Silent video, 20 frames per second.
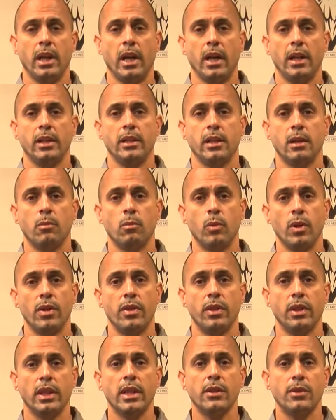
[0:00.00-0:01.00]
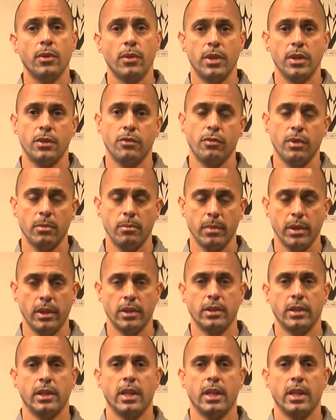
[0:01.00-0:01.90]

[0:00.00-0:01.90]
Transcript: end up with lethal dysrhythmias.